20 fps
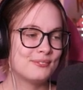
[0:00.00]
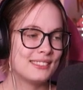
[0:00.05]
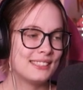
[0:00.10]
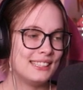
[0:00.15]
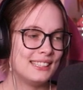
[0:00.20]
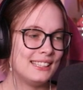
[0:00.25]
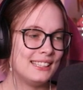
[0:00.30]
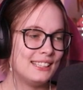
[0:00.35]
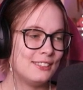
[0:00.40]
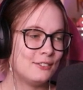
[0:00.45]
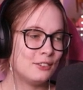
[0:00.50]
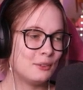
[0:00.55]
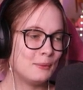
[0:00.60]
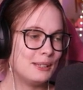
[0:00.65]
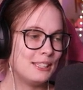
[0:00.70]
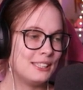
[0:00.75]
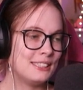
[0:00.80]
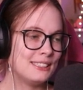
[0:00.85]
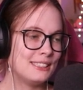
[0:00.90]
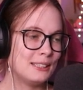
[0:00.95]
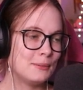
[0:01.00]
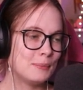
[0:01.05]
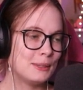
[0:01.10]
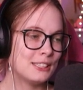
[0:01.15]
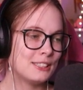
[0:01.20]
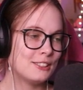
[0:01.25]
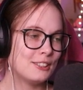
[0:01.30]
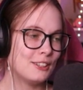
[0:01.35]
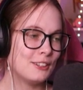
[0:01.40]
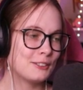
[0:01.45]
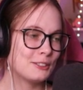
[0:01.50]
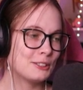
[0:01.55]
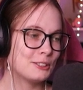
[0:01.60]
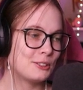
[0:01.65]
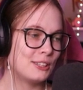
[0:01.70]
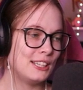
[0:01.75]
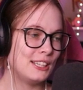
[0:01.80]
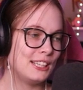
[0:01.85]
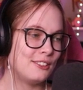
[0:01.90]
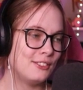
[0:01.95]
Information in my stock and
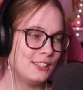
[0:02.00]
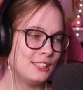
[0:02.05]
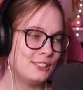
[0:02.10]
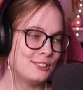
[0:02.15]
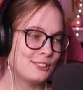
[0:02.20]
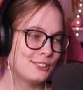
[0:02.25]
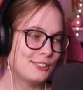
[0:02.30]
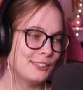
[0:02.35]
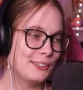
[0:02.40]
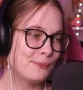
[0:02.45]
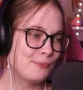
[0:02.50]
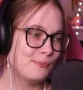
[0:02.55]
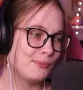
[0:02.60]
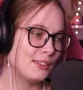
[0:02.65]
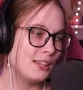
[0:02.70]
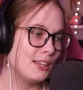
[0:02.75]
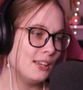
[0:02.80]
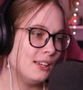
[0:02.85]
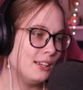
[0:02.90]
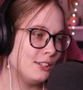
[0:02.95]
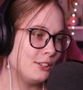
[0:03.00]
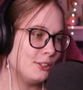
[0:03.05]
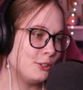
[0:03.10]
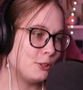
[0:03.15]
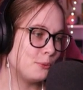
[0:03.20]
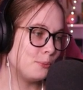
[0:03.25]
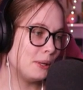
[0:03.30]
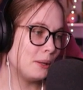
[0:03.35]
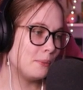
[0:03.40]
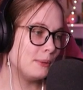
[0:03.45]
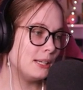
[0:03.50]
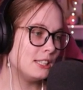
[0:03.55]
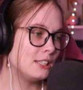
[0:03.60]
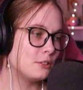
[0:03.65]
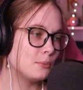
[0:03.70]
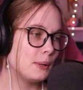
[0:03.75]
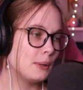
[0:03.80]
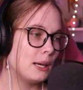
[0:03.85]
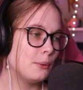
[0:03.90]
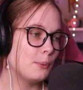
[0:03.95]
trade venturer. You'd be amazed
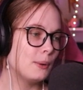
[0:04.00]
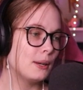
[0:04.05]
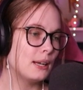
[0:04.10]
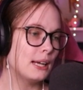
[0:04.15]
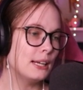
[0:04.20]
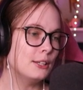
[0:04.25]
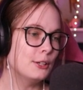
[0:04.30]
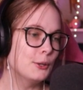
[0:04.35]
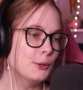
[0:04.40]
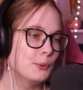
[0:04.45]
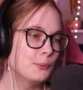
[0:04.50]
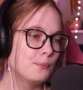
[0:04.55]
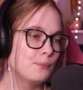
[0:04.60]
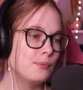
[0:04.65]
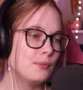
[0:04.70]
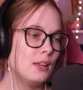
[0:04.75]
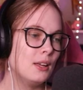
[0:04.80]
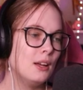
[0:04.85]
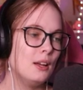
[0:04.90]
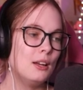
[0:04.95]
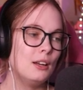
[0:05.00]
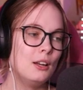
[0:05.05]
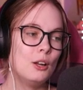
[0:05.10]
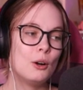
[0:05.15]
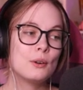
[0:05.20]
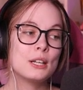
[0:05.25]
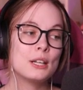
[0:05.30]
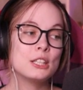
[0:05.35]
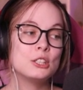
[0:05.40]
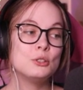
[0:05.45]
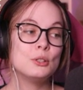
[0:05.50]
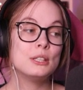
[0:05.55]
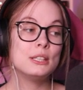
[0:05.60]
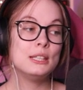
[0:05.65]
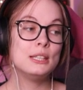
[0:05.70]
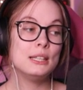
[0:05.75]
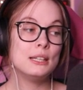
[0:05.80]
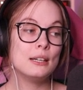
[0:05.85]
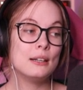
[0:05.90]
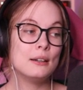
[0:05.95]
by what I know. Long as you're
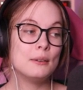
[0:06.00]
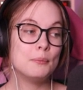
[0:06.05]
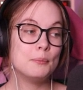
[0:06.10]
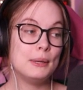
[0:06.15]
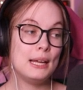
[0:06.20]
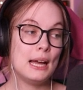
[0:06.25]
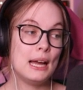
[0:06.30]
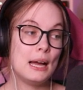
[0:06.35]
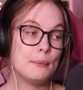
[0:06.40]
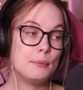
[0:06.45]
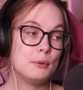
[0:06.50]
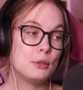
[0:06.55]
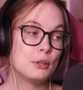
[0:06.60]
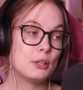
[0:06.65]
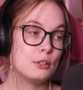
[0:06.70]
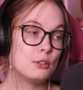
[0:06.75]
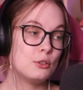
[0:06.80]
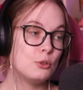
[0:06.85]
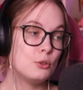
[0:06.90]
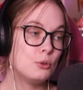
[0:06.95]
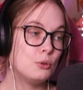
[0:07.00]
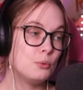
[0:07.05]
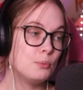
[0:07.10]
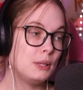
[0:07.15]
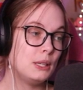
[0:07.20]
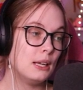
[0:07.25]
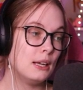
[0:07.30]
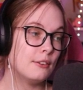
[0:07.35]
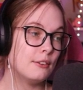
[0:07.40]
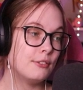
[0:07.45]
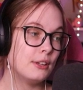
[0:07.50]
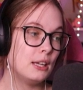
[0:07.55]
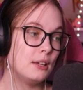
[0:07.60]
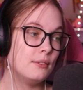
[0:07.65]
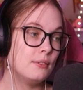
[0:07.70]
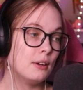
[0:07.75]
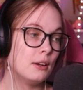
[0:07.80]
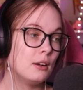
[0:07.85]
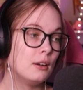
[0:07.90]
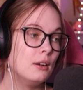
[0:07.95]
here, mayhap you can do me a
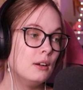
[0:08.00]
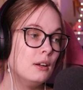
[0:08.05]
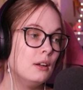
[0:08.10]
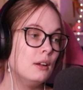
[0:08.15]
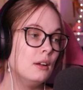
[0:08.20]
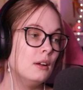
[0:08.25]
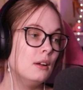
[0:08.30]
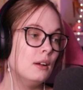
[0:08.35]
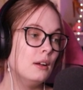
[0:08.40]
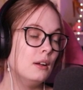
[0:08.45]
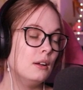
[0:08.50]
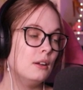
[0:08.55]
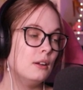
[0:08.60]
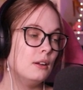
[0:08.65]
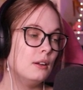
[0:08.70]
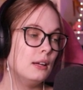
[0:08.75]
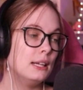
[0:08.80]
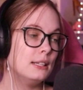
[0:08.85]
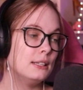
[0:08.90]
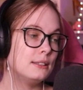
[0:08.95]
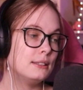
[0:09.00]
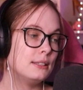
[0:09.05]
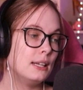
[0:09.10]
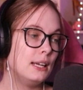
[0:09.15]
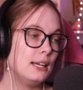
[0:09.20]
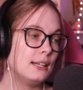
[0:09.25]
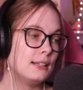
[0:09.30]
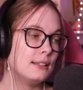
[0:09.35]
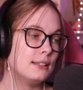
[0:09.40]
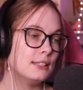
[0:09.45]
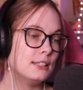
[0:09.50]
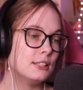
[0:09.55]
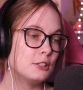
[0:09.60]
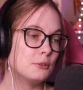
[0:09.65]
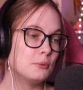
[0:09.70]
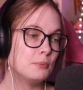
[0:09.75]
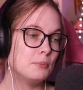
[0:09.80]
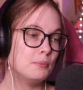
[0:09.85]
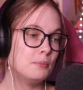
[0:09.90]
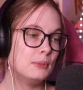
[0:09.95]
favor and take
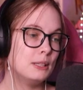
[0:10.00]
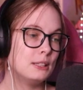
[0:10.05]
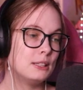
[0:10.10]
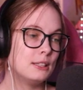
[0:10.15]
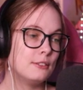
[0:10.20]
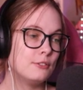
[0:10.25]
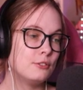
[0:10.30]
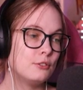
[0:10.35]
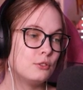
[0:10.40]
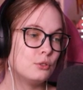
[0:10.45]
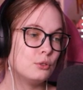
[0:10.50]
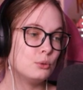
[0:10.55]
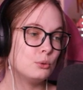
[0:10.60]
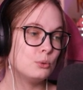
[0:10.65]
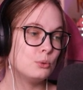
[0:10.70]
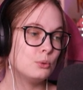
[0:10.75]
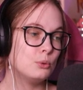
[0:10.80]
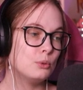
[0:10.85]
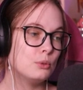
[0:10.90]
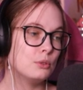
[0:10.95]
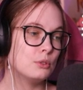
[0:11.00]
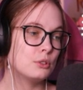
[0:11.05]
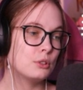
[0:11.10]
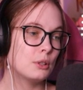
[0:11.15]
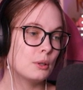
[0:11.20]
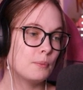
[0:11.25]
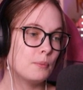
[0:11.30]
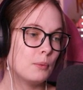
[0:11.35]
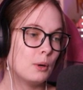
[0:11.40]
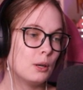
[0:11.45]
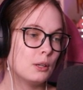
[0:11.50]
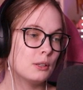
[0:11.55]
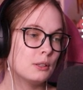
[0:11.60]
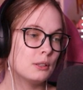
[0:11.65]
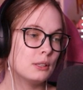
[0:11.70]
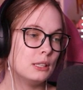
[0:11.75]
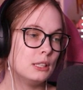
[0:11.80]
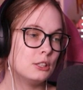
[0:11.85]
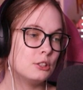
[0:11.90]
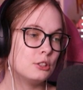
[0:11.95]
this missive to someone.
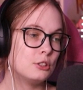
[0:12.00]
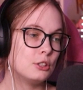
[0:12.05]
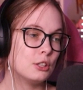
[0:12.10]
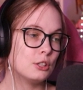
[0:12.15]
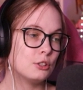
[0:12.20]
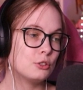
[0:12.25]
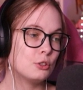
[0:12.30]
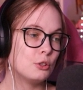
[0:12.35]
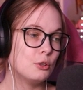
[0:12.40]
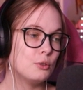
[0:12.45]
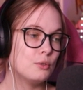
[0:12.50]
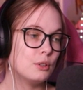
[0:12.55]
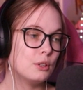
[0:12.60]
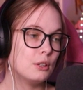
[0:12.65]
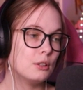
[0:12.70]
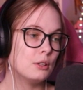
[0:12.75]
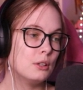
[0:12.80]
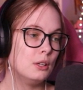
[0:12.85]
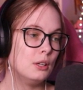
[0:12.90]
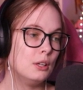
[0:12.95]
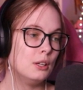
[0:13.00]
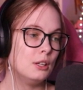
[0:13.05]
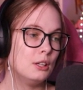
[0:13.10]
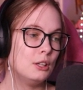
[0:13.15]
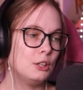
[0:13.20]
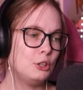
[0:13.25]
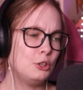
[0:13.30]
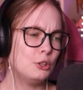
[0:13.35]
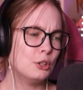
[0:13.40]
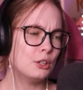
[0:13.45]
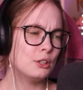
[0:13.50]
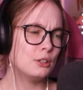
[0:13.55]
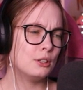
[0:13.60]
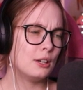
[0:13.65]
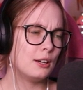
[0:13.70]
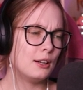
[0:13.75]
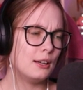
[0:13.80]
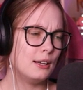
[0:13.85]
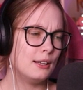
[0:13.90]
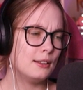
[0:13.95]
It's just over yonder,
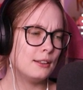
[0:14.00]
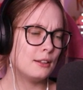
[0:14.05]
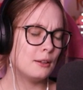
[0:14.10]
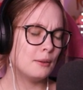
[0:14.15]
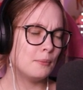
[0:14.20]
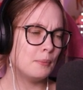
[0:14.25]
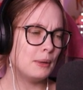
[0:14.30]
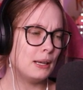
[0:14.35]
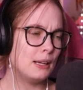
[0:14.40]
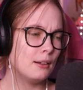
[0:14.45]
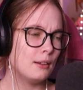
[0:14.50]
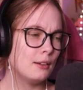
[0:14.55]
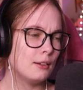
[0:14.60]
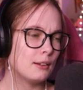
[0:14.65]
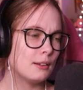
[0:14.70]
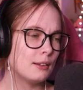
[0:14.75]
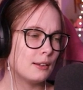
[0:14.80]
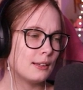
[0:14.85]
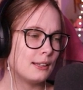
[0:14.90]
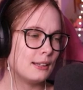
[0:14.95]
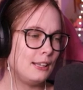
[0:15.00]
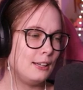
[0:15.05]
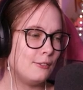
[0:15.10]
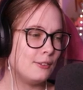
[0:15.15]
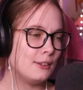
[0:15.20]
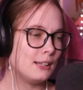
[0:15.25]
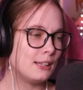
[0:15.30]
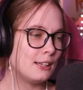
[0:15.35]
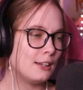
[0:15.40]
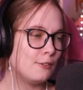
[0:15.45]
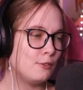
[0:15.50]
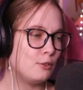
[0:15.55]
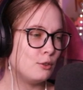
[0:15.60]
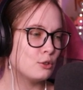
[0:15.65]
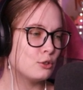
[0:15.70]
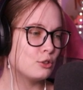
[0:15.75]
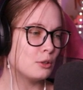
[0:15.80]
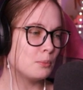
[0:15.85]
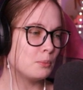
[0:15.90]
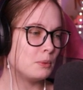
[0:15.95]
and the man'll even give you
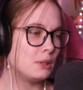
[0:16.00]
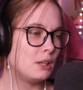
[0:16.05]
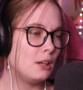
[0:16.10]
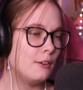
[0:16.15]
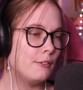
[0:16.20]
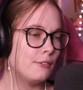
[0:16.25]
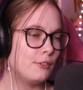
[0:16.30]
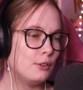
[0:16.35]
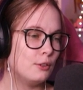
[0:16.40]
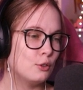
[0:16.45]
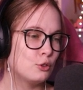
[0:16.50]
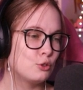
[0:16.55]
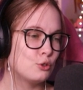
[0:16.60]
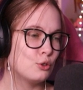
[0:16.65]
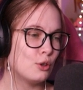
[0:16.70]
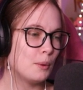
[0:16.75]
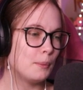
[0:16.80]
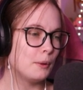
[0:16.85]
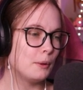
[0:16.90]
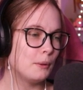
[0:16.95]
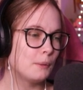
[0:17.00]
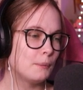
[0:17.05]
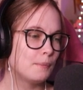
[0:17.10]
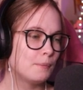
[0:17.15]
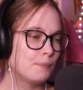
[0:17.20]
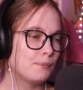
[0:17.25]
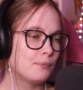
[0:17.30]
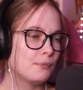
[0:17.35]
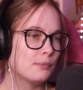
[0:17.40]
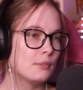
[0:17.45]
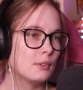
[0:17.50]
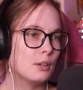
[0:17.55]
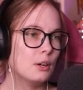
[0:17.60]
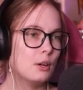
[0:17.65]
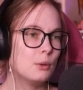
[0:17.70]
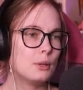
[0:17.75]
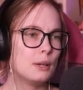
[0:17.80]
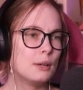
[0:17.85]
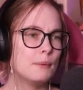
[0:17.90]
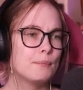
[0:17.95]
some guilt for your trouble.
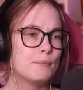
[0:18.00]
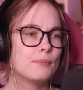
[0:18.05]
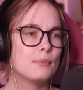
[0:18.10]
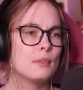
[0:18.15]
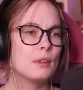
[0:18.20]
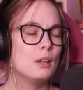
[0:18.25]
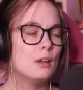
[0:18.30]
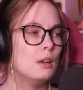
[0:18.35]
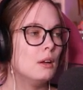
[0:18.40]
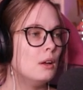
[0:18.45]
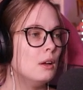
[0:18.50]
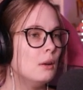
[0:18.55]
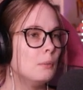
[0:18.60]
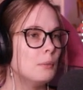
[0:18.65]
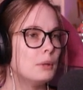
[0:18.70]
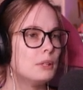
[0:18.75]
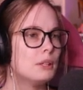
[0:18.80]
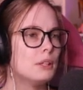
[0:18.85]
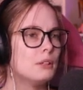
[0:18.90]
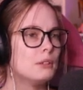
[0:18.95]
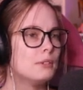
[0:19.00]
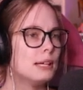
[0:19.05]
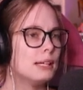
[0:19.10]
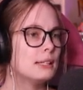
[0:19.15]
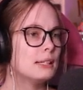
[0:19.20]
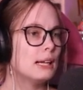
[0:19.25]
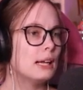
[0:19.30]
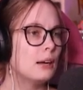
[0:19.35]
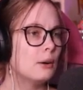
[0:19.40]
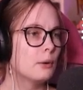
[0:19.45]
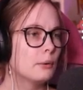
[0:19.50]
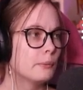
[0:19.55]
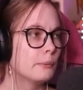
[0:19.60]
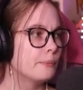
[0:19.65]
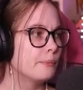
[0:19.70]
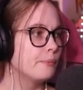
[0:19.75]
Okay, but not right now.